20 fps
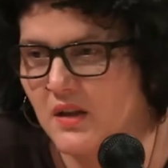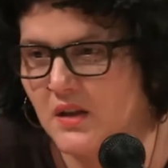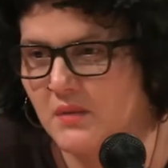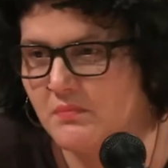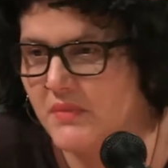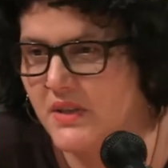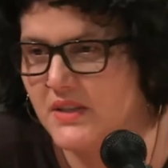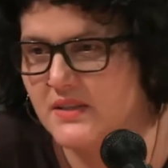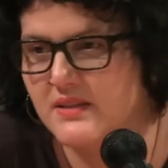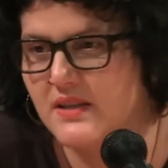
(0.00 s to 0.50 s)

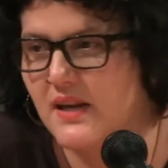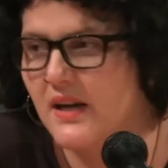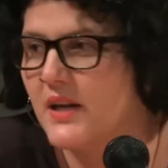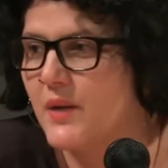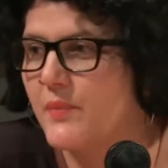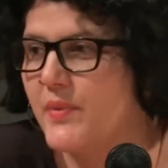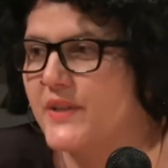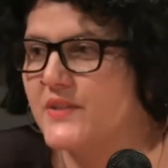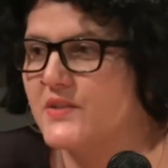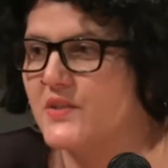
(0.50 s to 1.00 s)
in
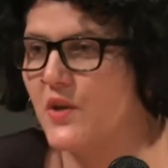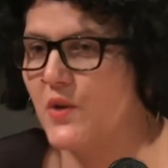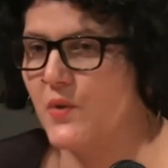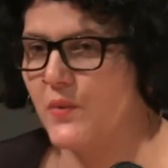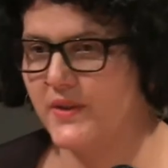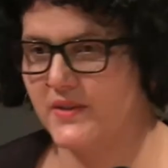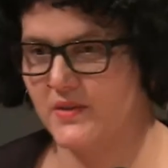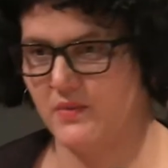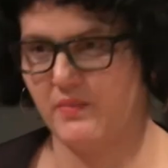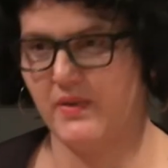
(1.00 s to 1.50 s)
Zagreb has
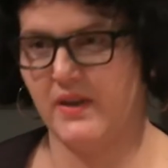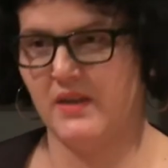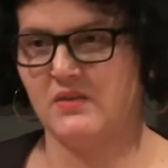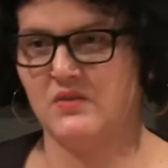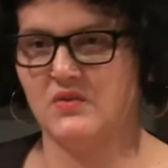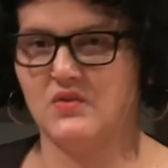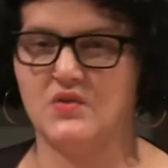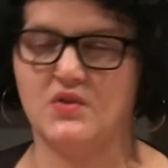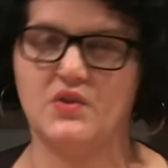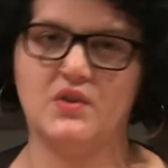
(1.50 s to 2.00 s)
always
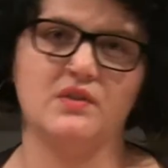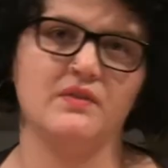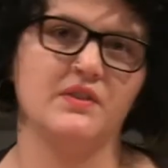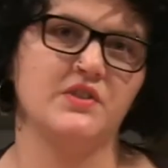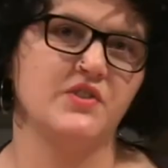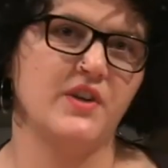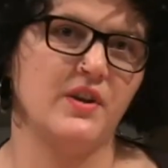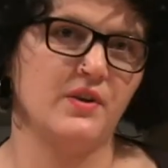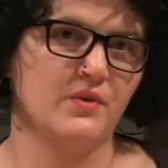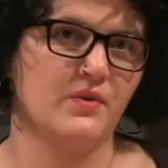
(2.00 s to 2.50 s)
been sort of a
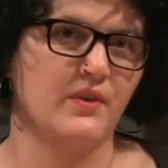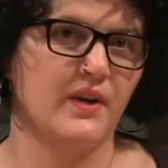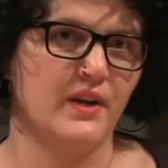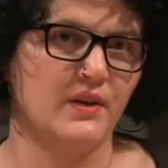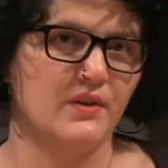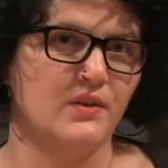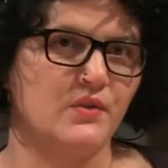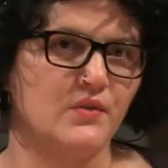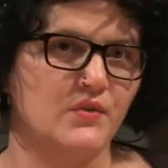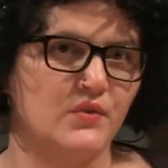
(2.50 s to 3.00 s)

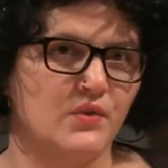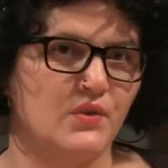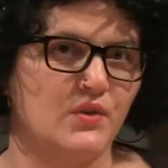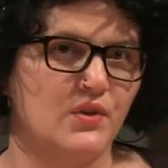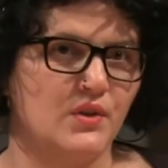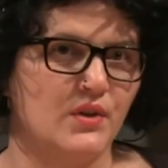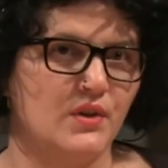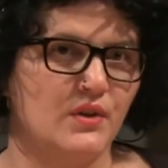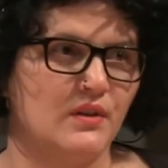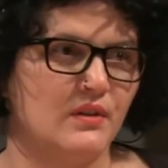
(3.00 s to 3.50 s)
generator
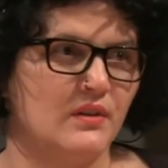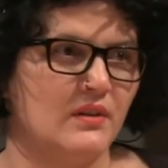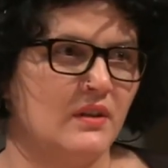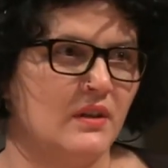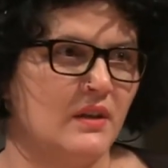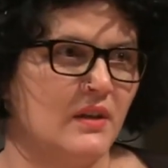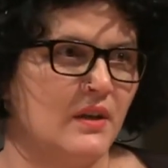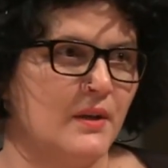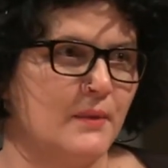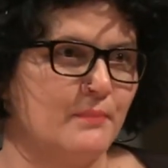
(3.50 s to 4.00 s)
for
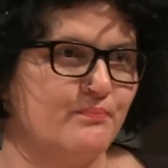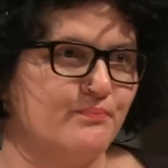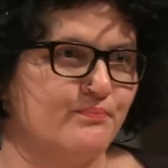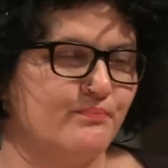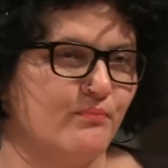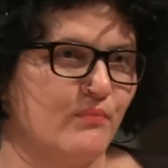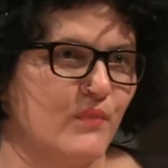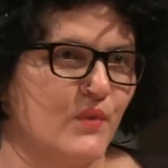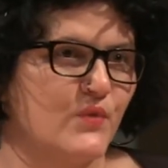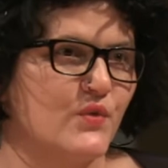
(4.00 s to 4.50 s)

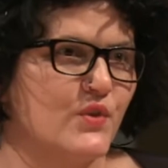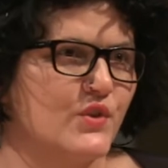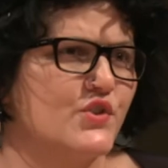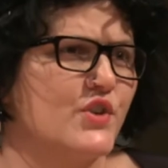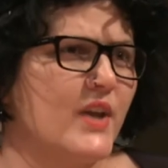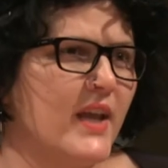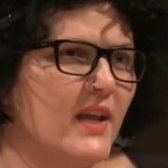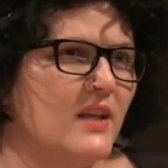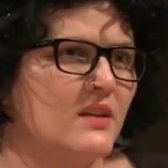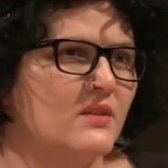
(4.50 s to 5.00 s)

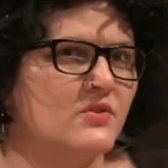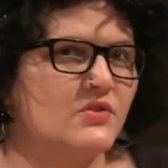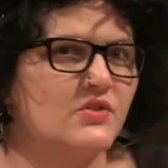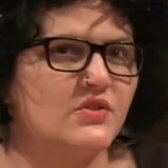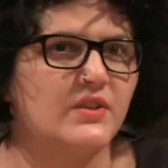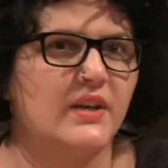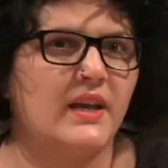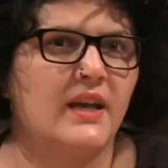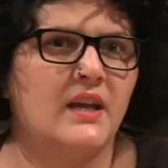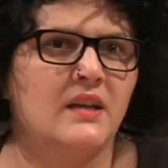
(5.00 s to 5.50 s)

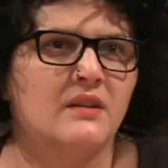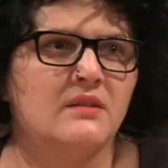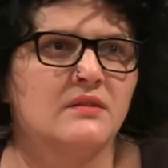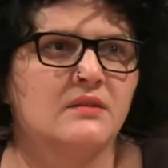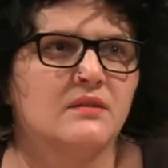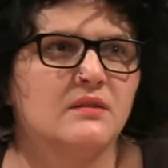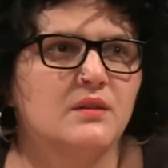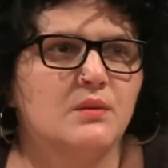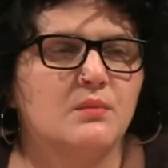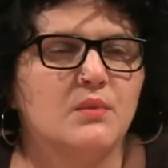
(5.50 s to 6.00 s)
change,
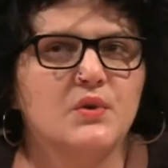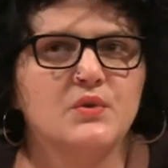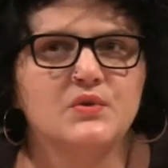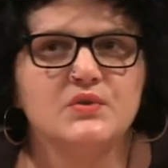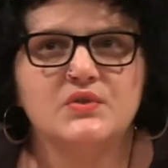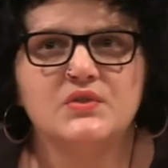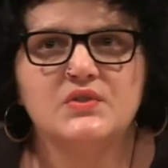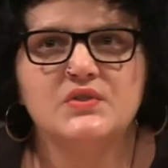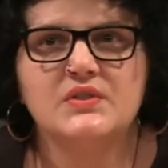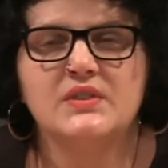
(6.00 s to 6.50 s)
and the
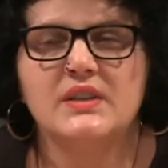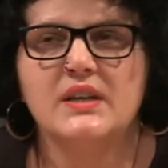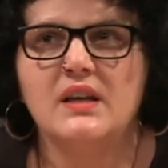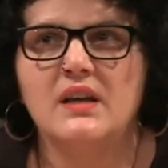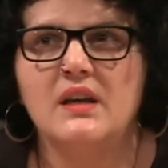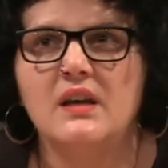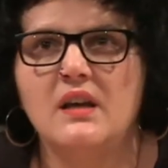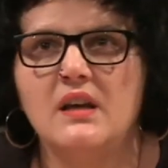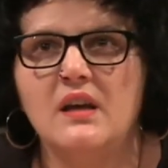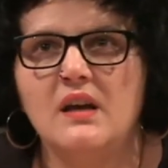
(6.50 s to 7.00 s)
most
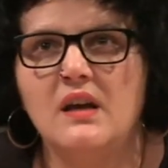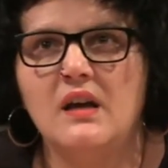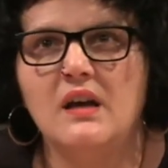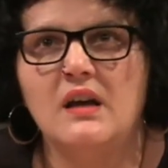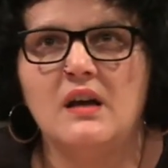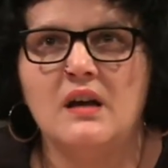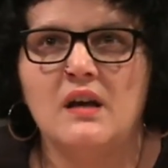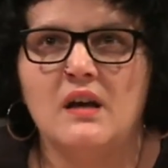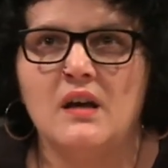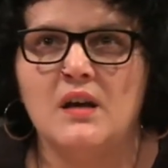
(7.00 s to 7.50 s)

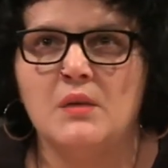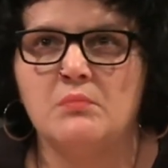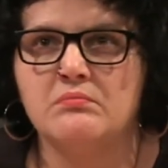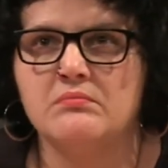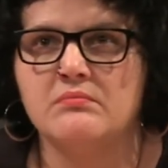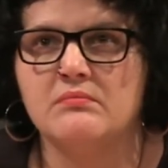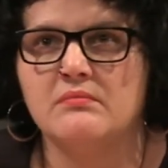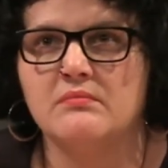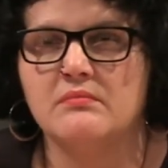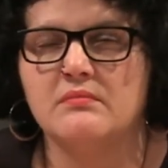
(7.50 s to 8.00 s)

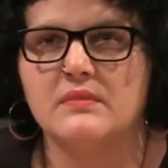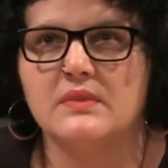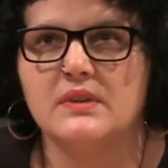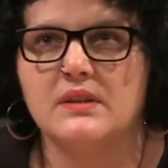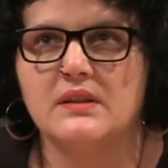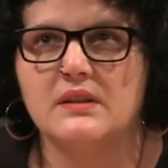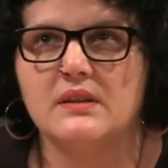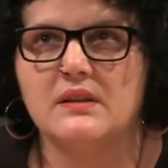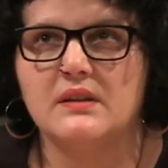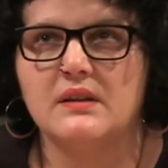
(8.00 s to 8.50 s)

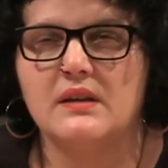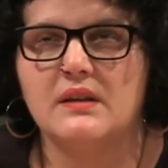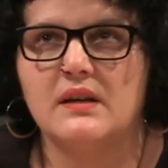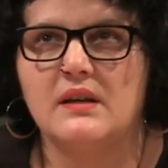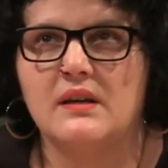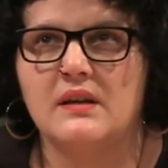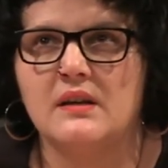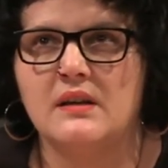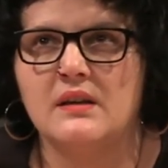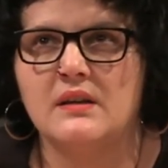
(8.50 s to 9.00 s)

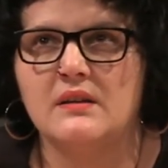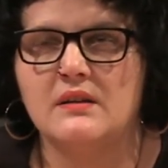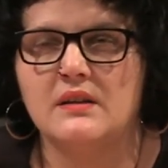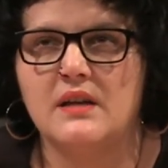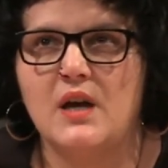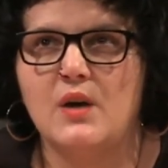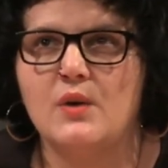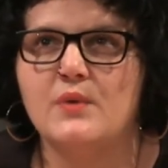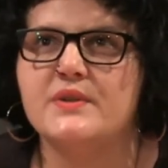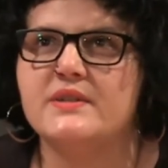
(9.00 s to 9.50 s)

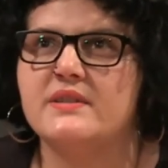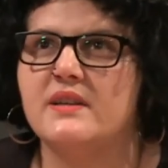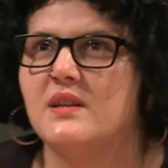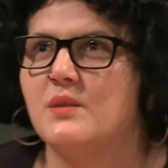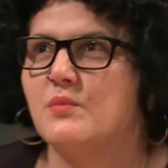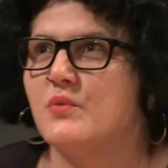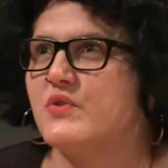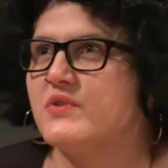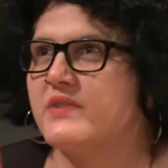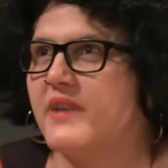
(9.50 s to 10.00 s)
how I say, the
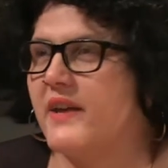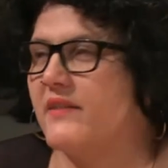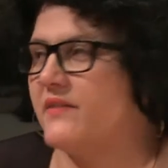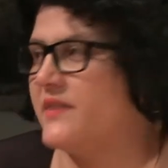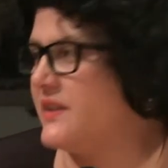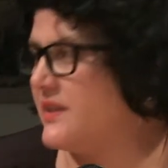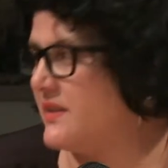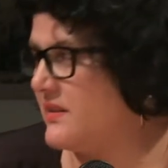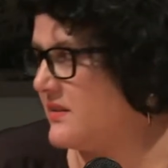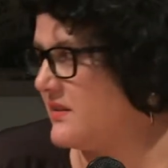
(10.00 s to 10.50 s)
most
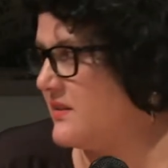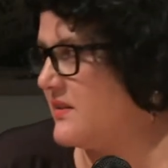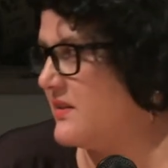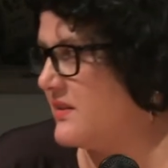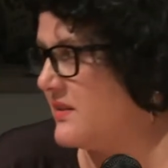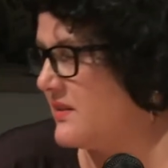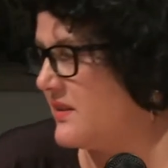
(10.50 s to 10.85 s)
evident